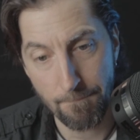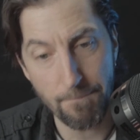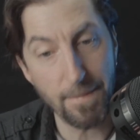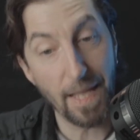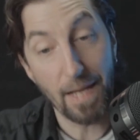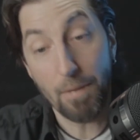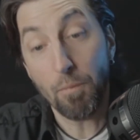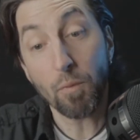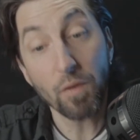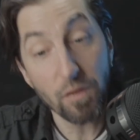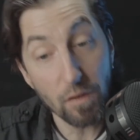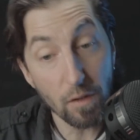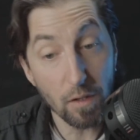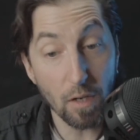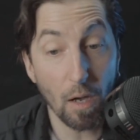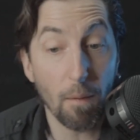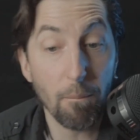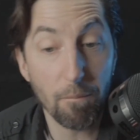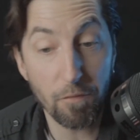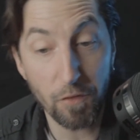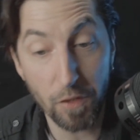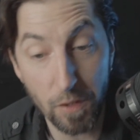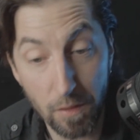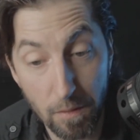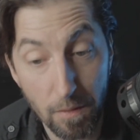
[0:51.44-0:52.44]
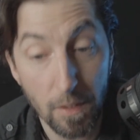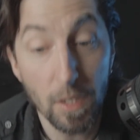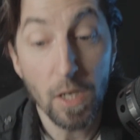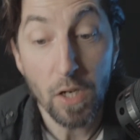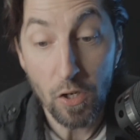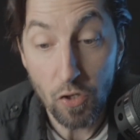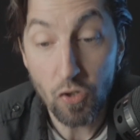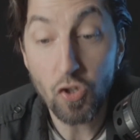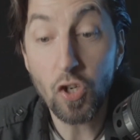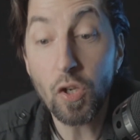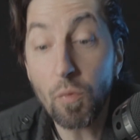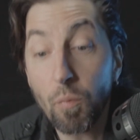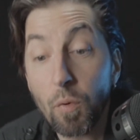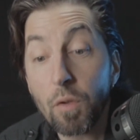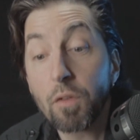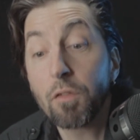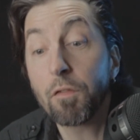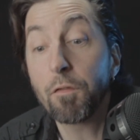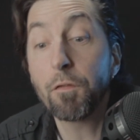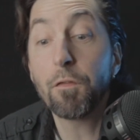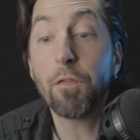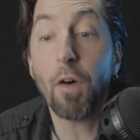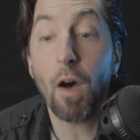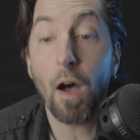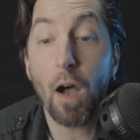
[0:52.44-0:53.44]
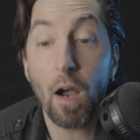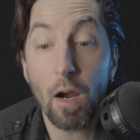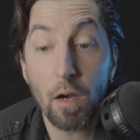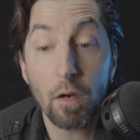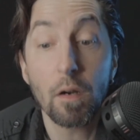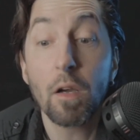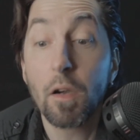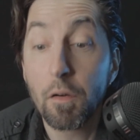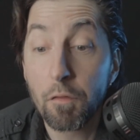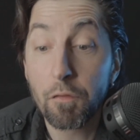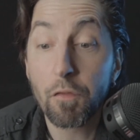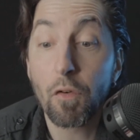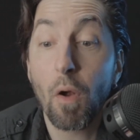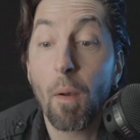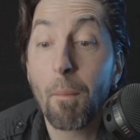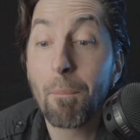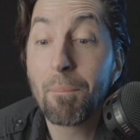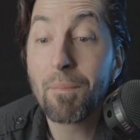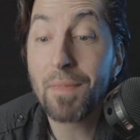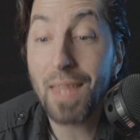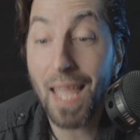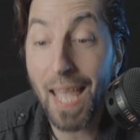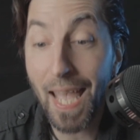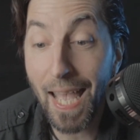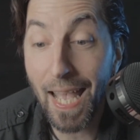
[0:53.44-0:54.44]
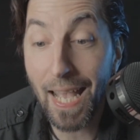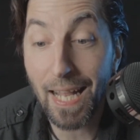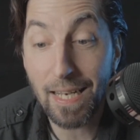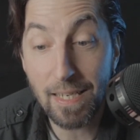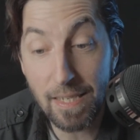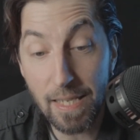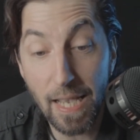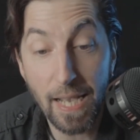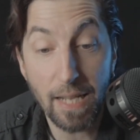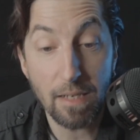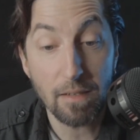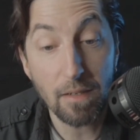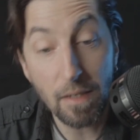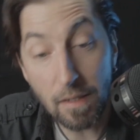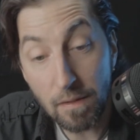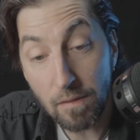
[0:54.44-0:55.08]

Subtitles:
That was a comfort. She was far from dead yet.